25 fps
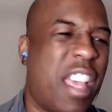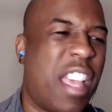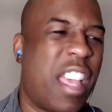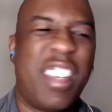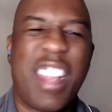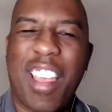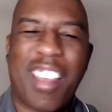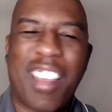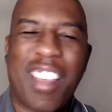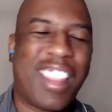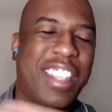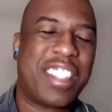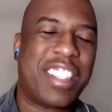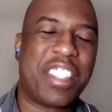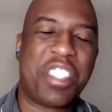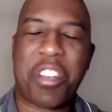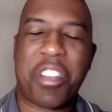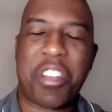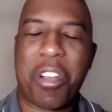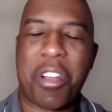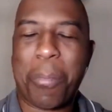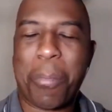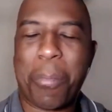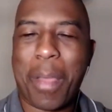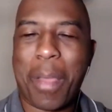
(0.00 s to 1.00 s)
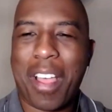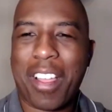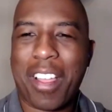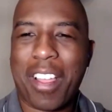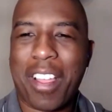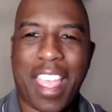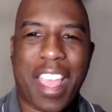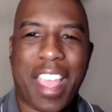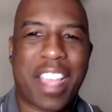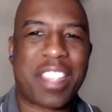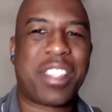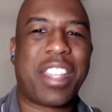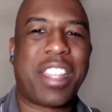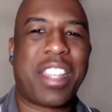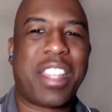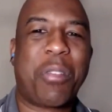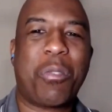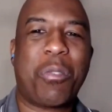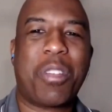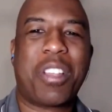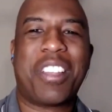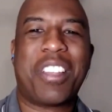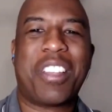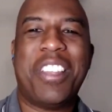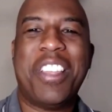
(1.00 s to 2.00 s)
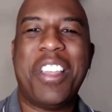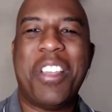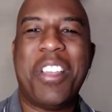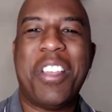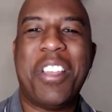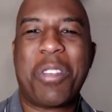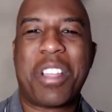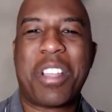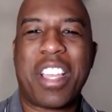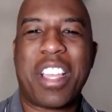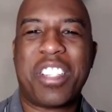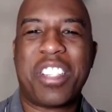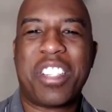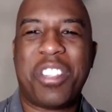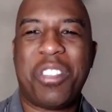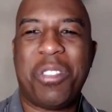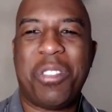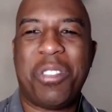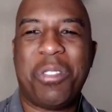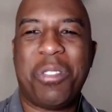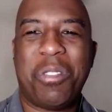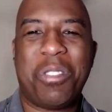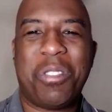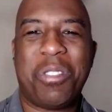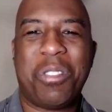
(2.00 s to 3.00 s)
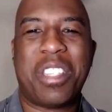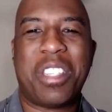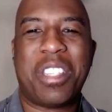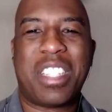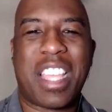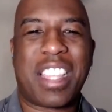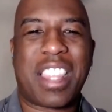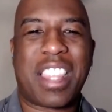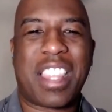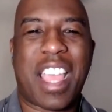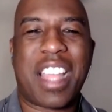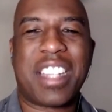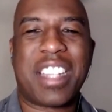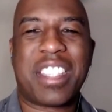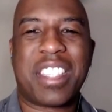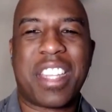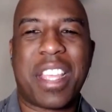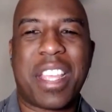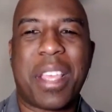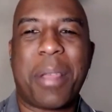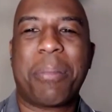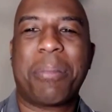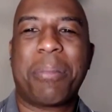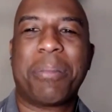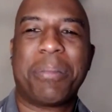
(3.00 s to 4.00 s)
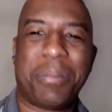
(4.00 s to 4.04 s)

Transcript: Just now I'd like to start a podcast. Like what got you to take that?